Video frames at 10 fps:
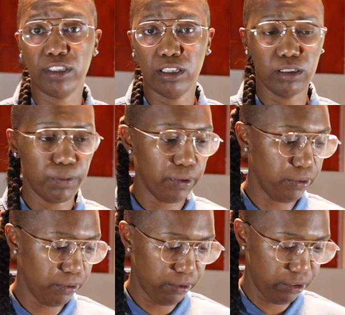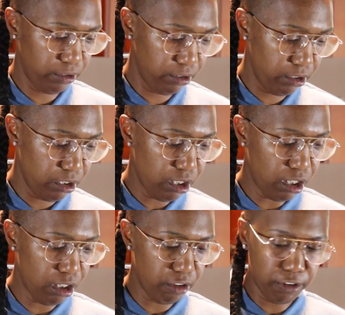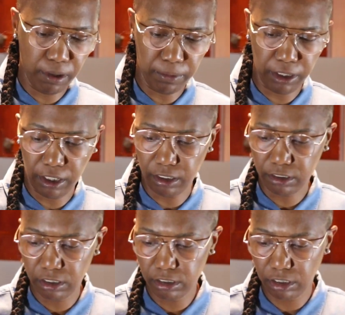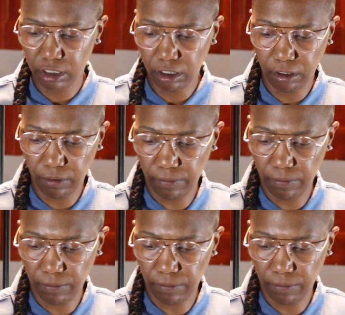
a teaspoon of Himalayan sea salt.